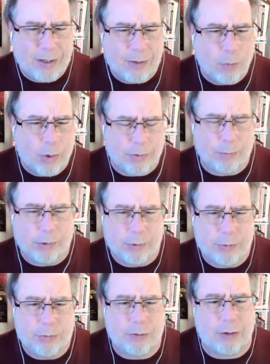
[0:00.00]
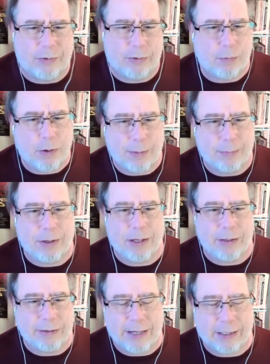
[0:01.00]
weather balloons off his property and
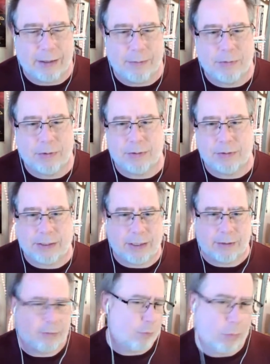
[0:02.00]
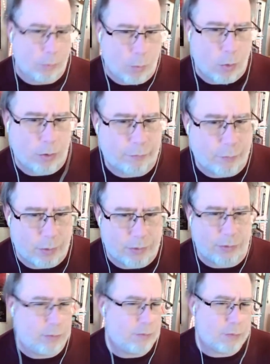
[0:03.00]
taken them to get the reward for it.
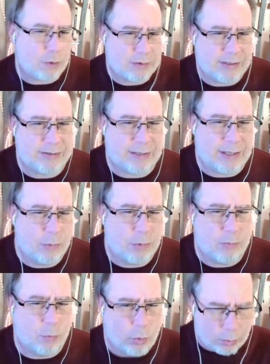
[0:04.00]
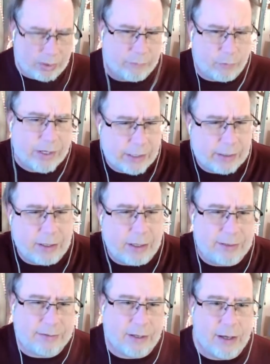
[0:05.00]
So of course he would have
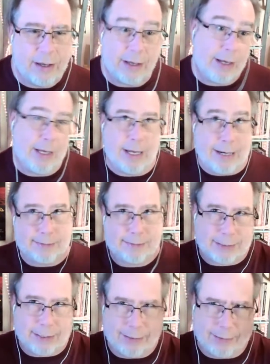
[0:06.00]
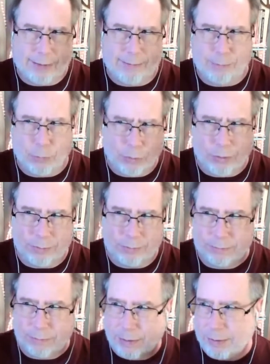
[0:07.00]
recognized a slightly more
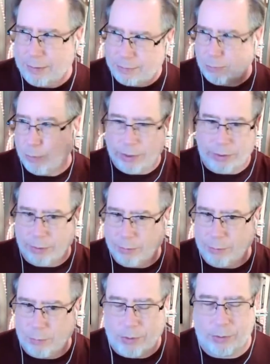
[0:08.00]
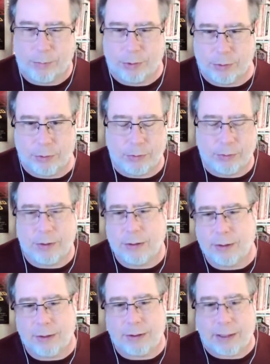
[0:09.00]
weird weather balloon
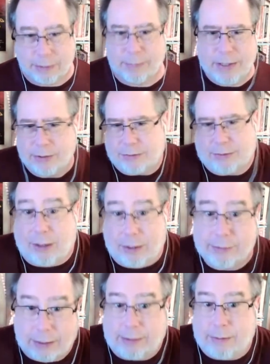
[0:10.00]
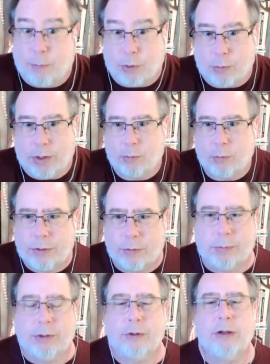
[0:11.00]
as being just a slightly more weird weather
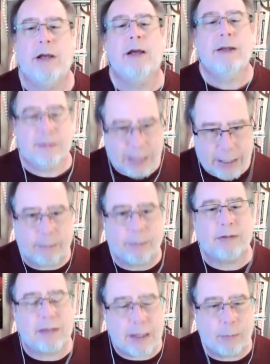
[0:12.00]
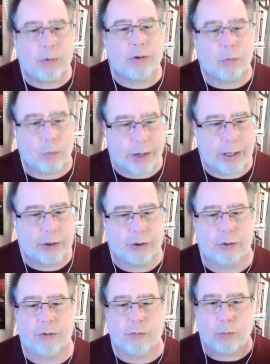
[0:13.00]
balloon. The same with the
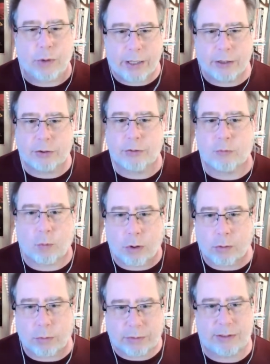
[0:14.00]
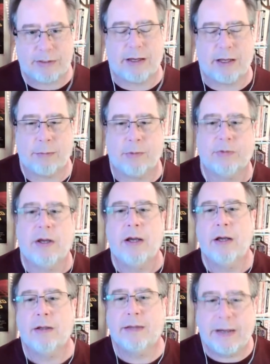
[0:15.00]
ranchers. Ranchers work with these animals.
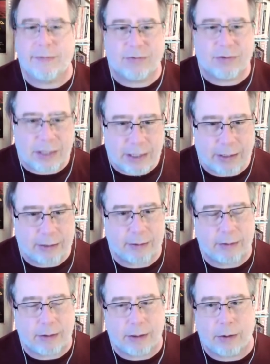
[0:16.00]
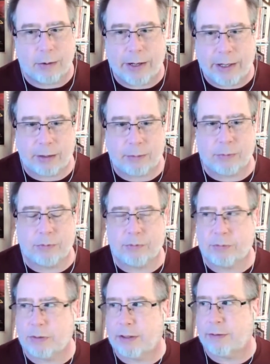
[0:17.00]
They've seen, animals
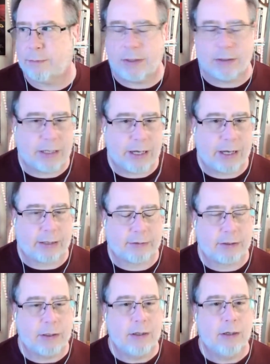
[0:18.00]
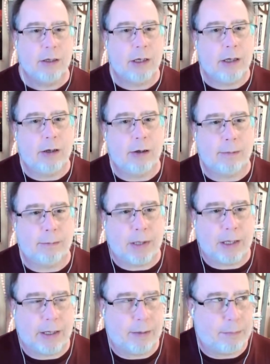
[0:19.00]
that have been attacked
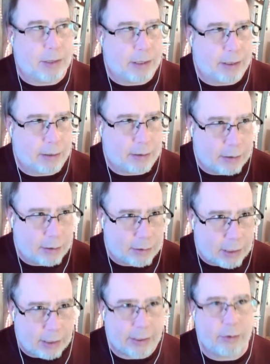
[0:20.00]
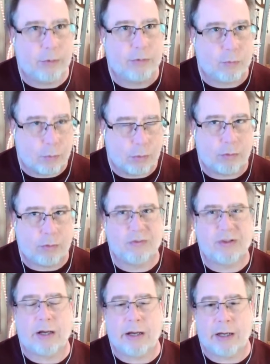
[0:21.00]
by coyotes, wolves,
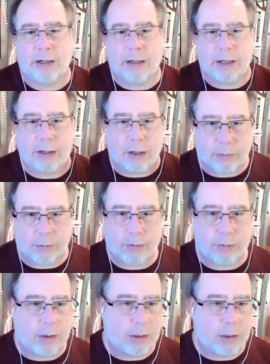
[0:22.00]
and other